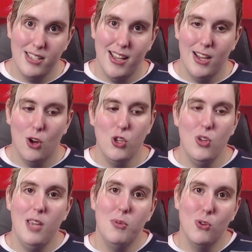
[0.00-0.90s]
I said, girl,
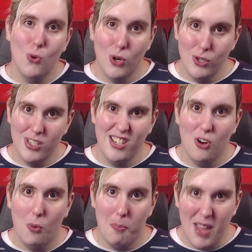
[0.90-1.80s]
you keep those Oreos in
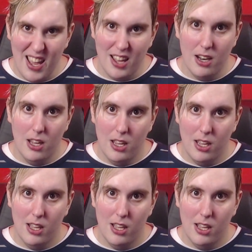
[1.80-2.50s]
your bed.